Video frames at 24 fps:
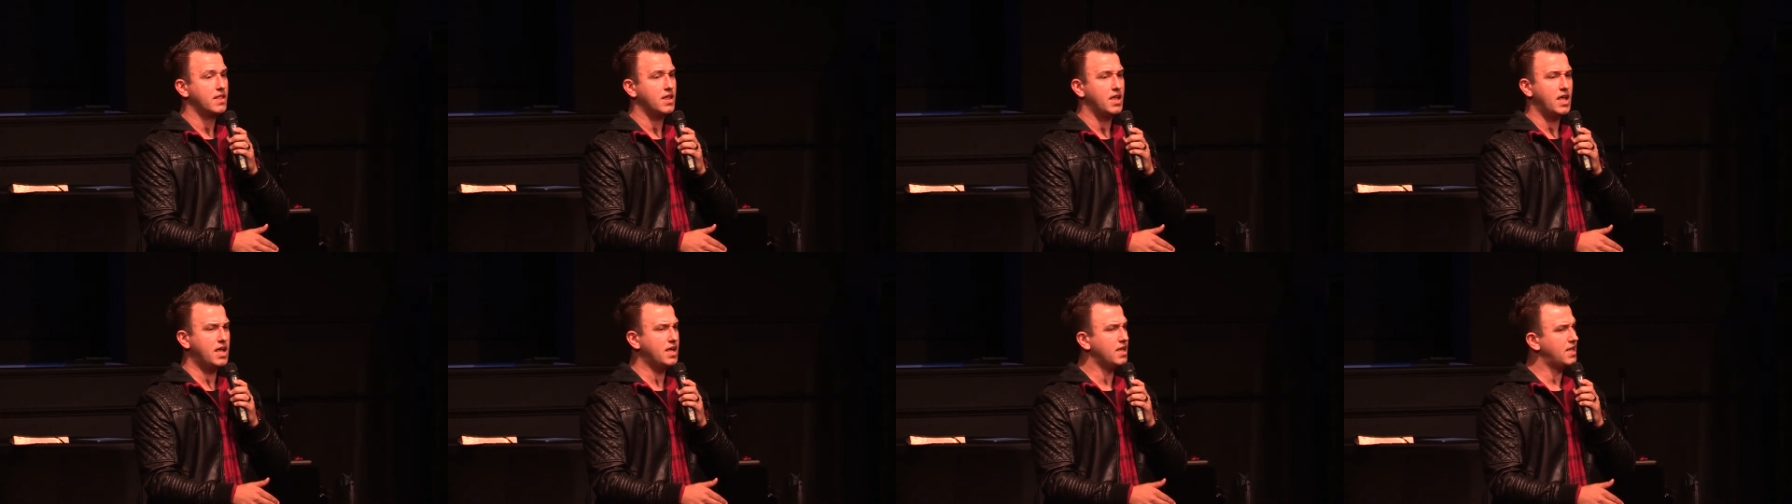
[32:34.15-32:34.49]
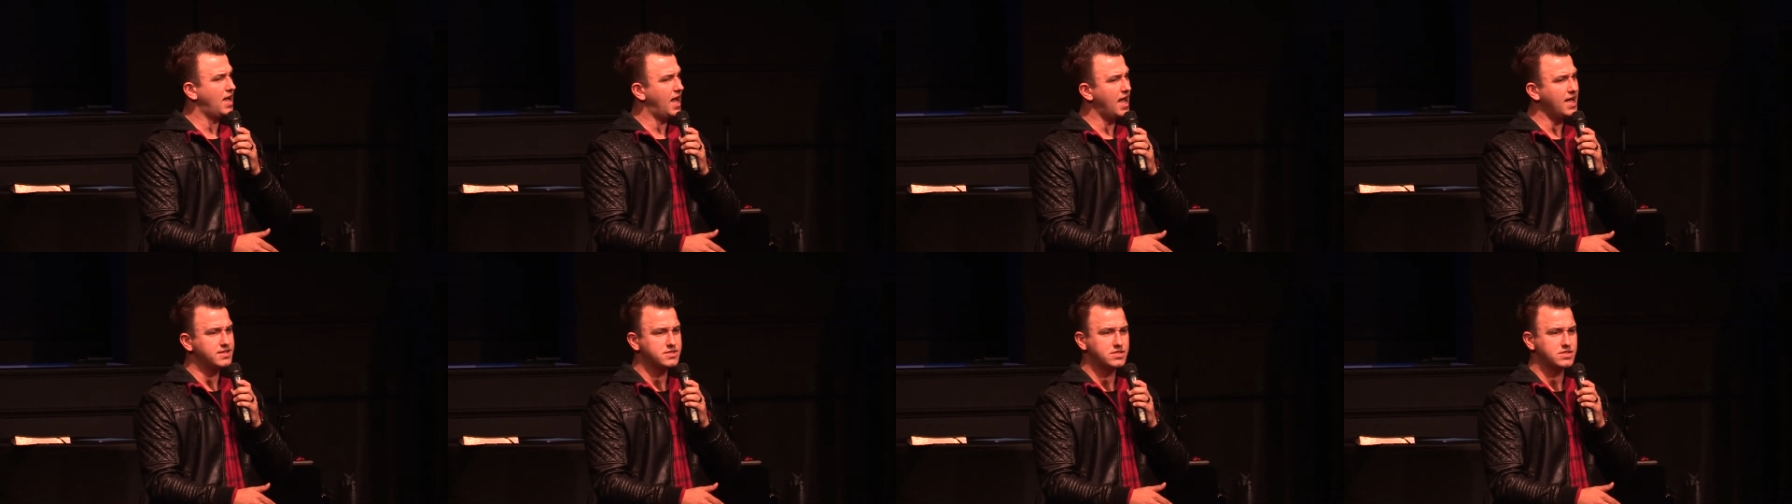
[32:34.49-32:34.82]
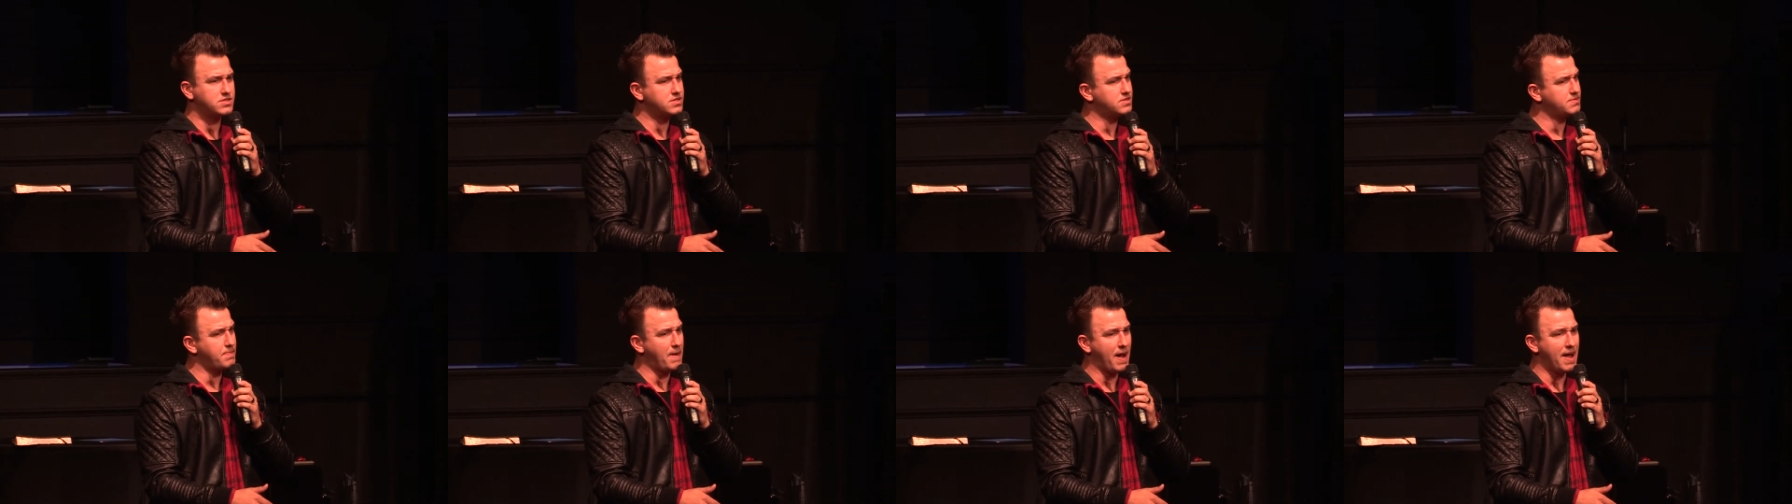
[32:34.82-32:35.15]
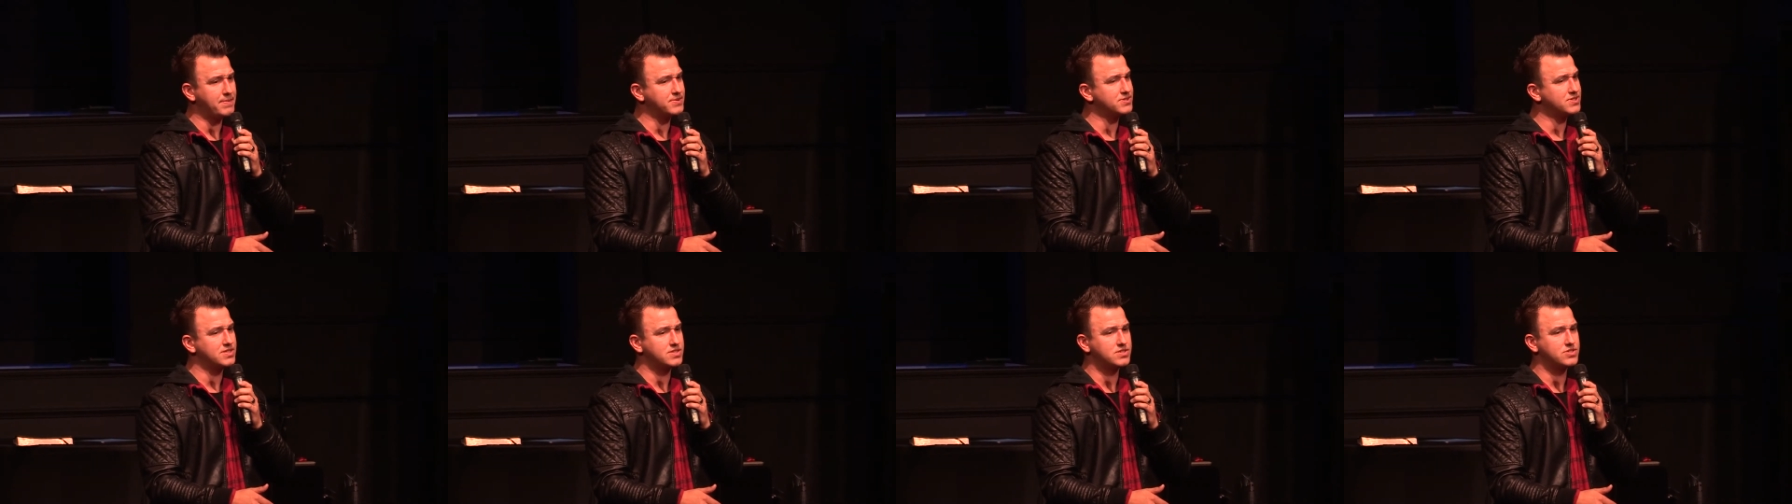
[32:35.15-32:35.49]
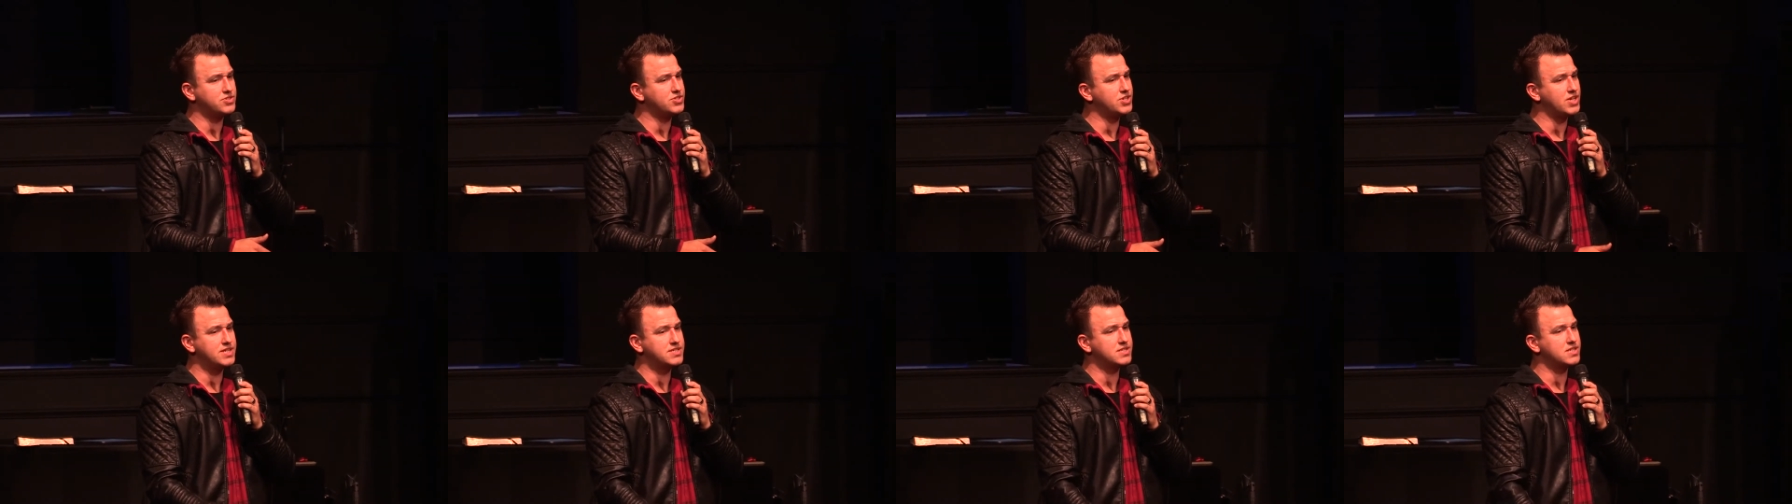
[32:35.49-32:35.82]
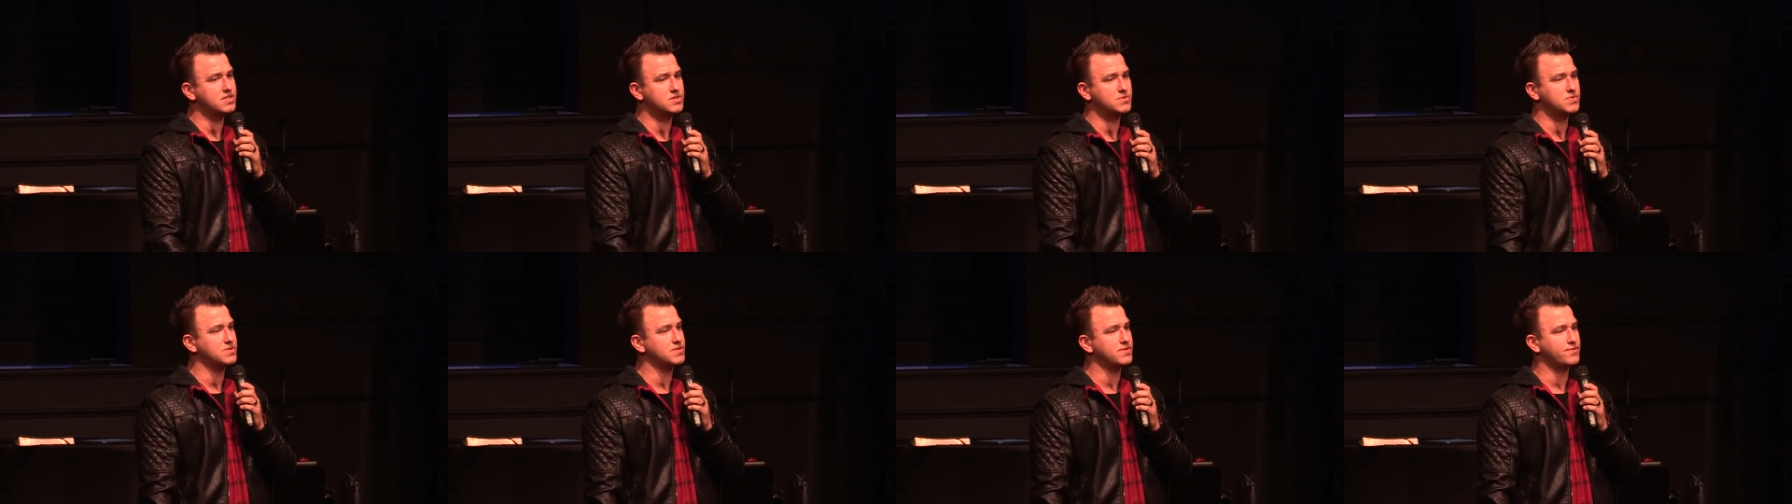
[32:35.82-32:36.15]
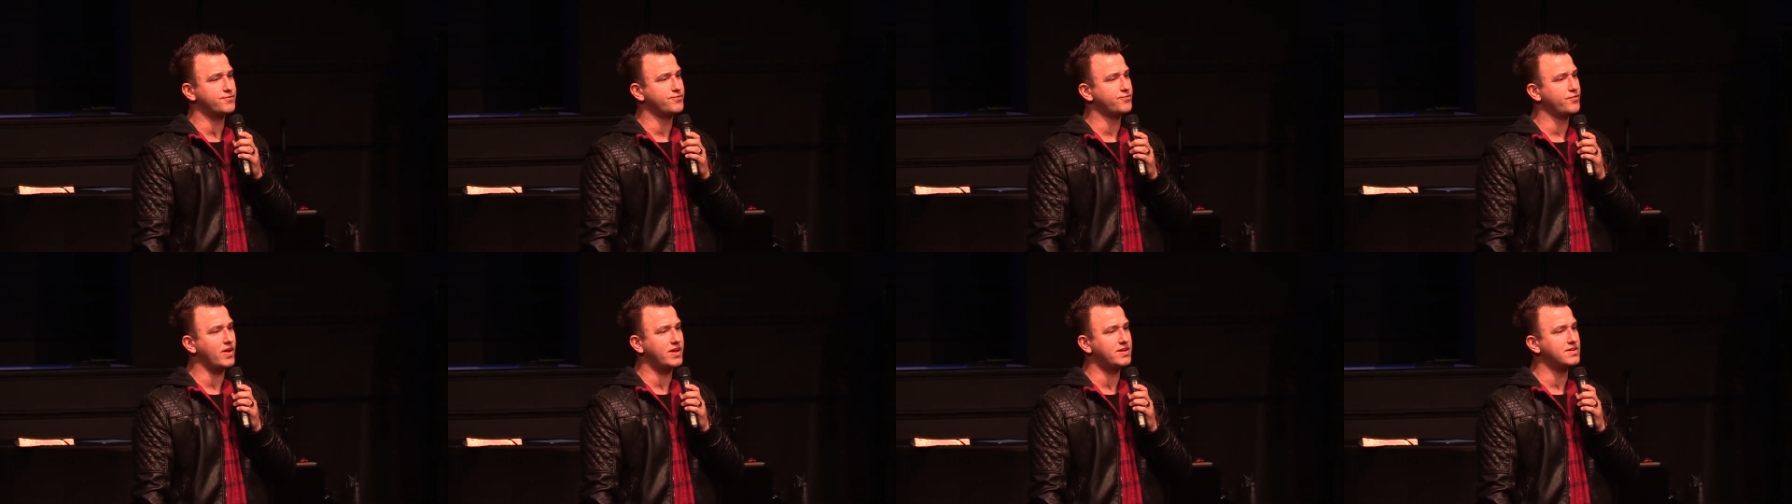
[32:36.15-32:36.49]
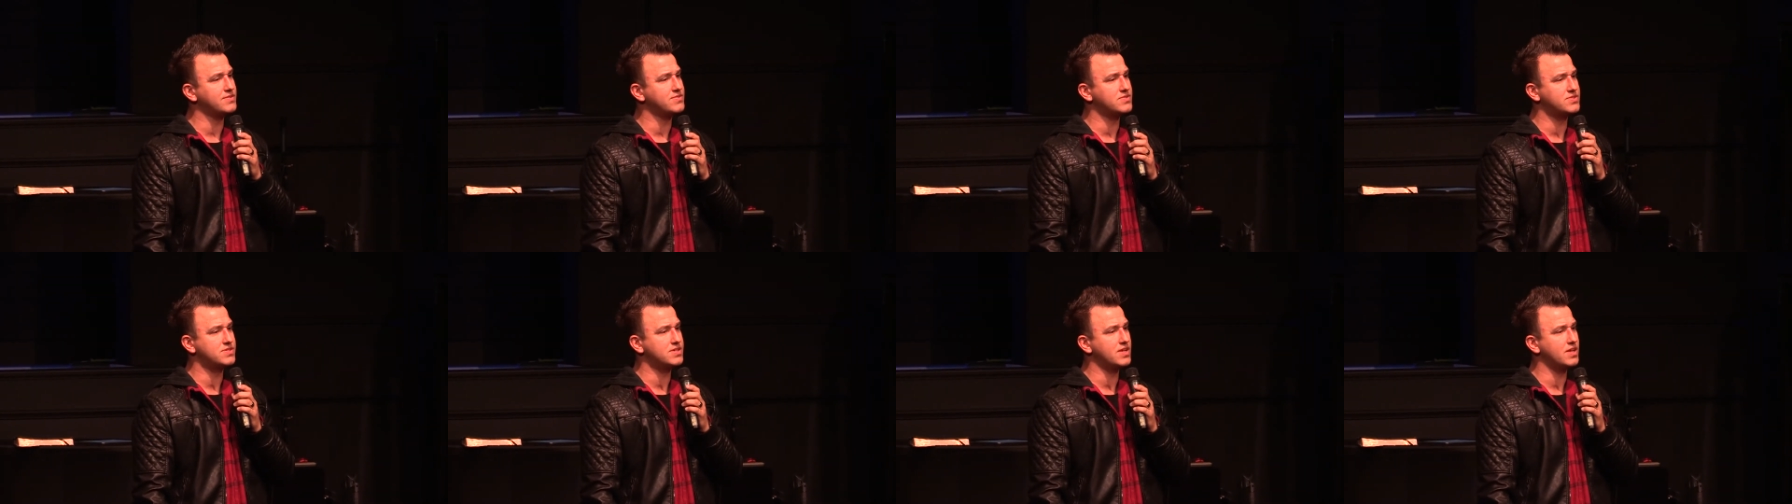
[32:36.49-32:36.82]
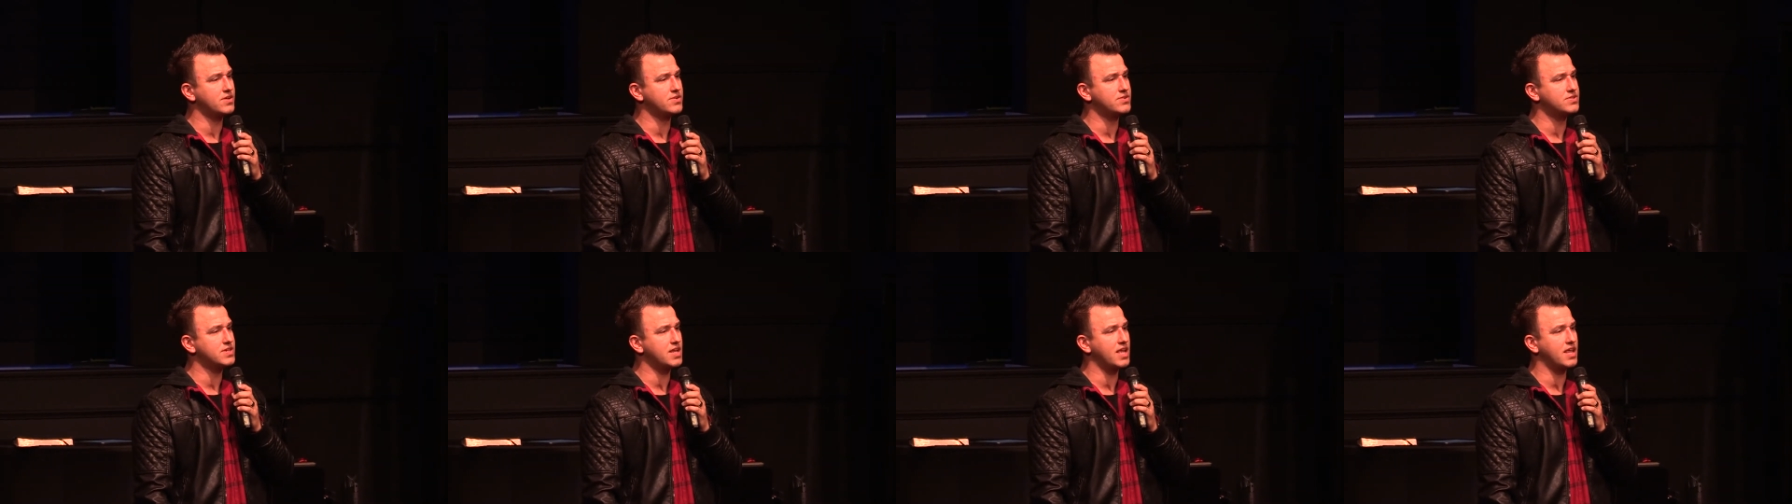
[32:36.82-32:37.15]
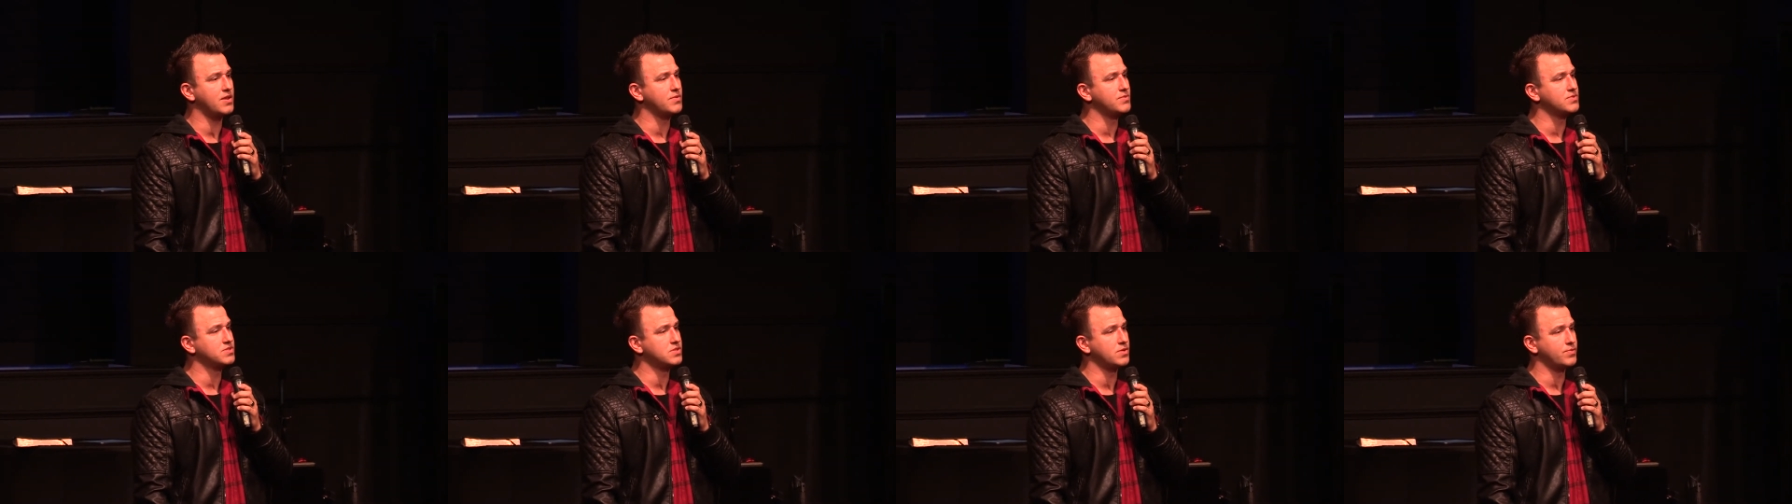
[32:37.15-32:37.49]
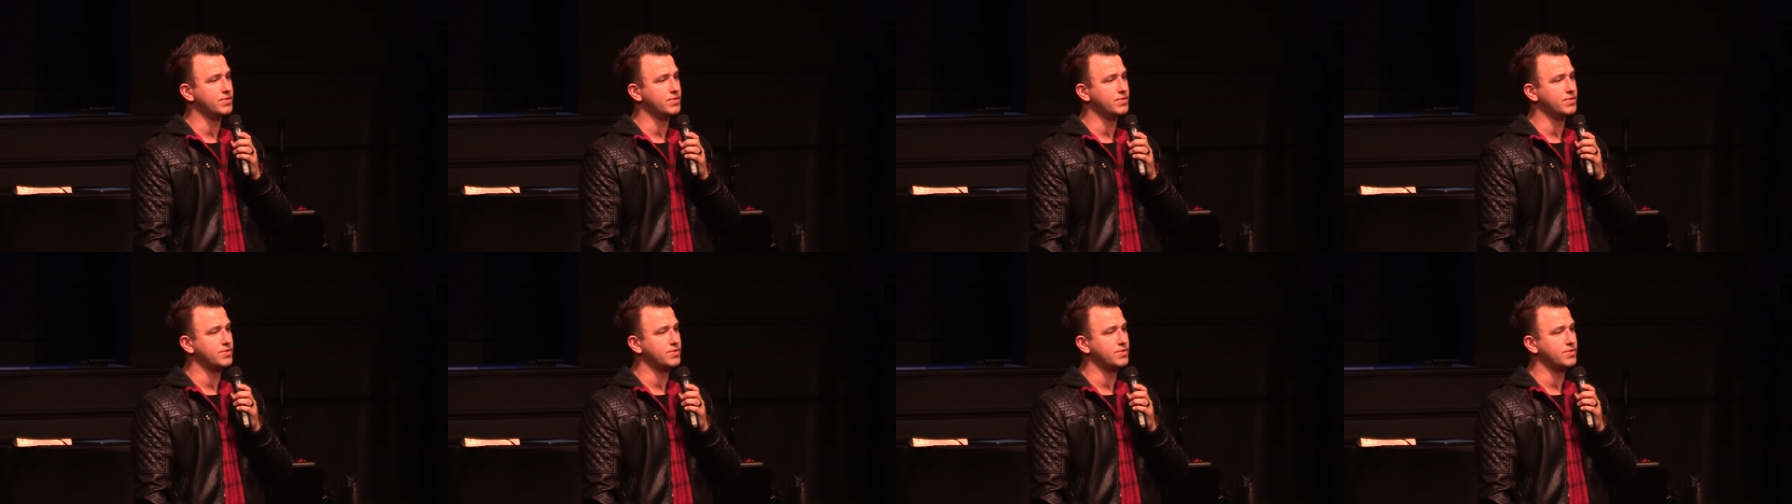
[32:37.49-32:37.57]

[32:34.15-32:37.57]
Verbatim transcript: and guys, the Bible says Jesus was a friend of sinners, and it was the